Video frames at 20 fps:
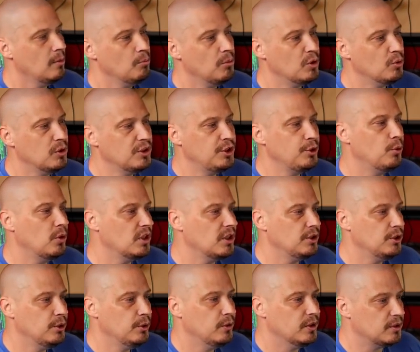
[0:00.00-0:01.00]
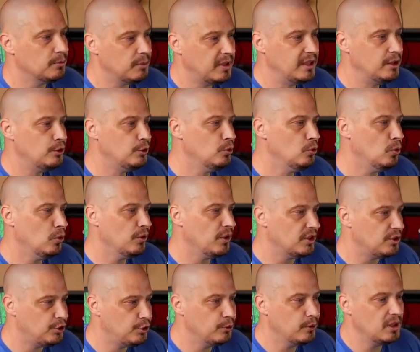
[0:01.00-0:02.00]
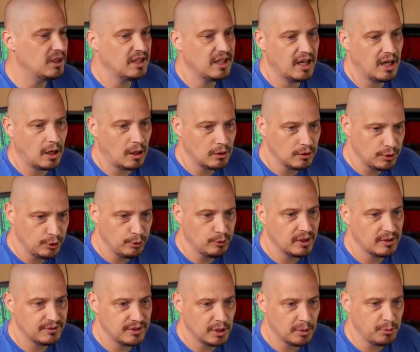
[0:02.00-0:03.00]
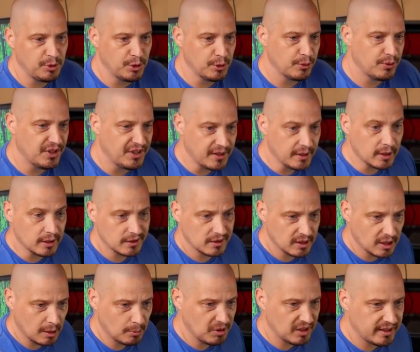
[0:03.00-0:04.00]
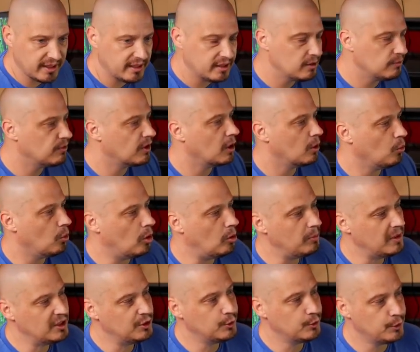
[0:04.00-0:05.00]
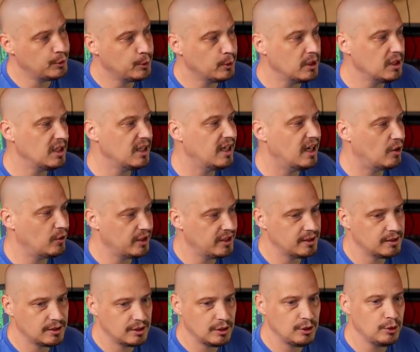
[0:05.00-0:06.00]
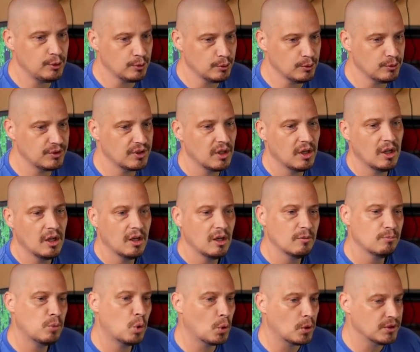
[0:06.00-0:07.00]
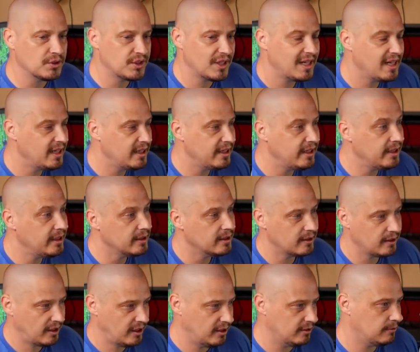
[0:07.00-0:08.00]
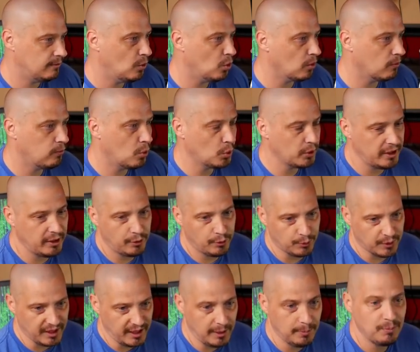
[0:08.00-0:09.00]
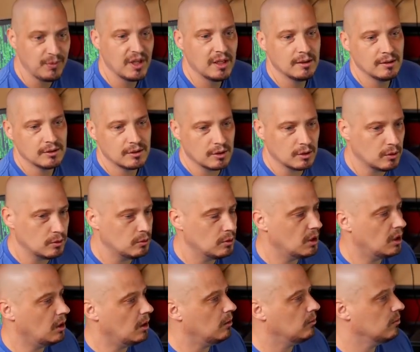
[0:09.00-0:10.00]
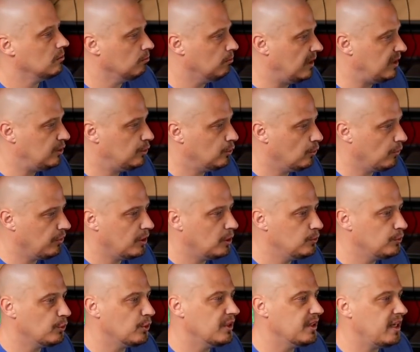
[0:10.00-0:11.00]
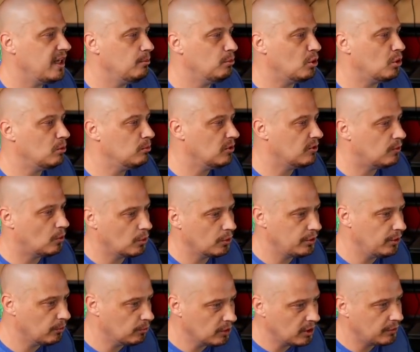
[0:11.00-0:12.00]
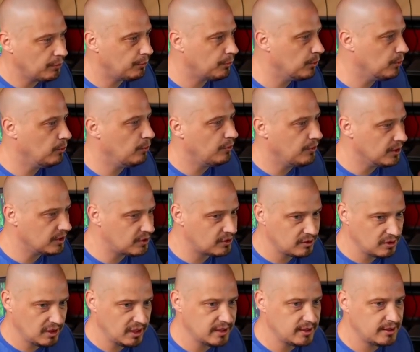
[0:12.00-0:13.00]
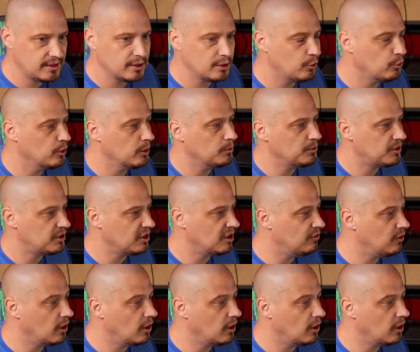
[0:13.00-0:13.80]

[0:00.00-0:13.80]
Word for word: But what you want to do is make sure that you allow UFW, the uncomplicated firewall, make sure you allow it to use ports 80 and 443. So make sure those are enabled before you run through this Let's Encrypt stuff.